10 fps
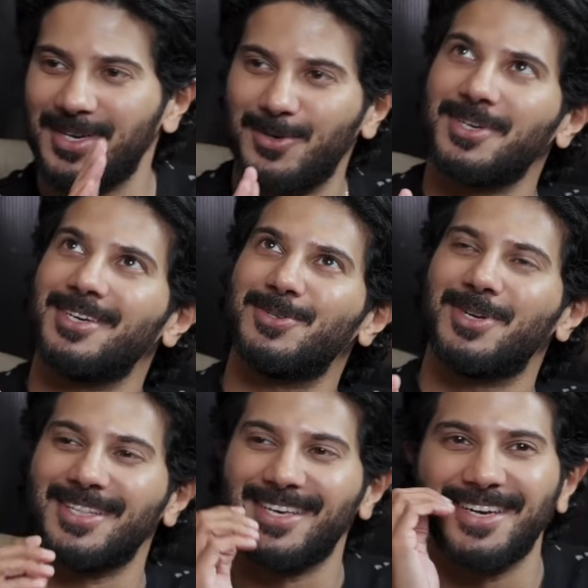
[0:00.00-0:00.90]
like looking at you
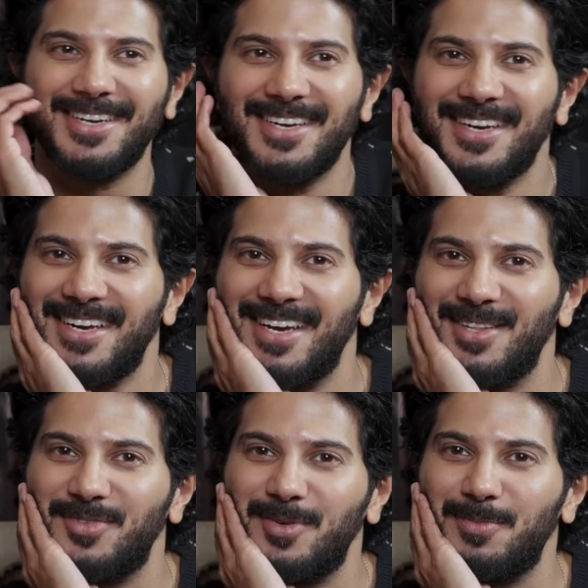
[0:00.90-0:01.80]
like that.
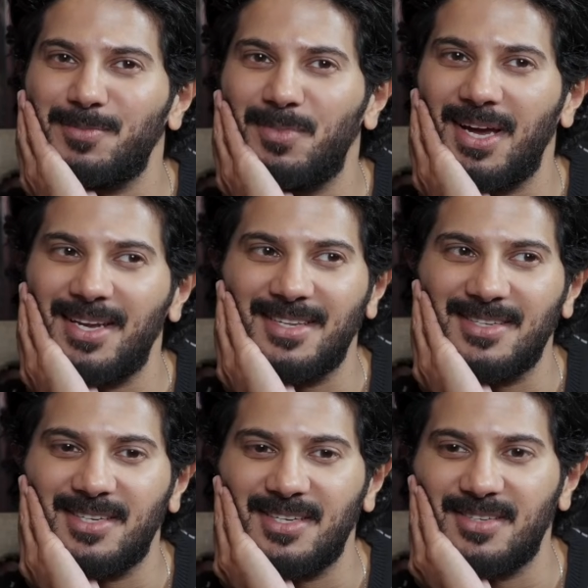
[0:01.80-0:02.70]
And the film is bad, there
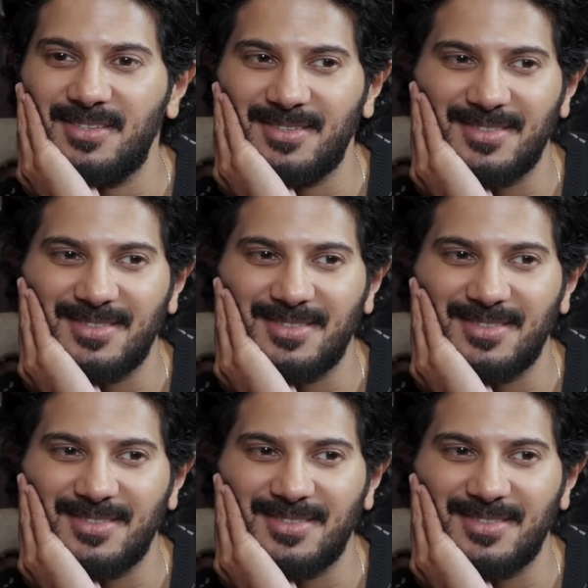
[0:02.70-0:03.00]
is like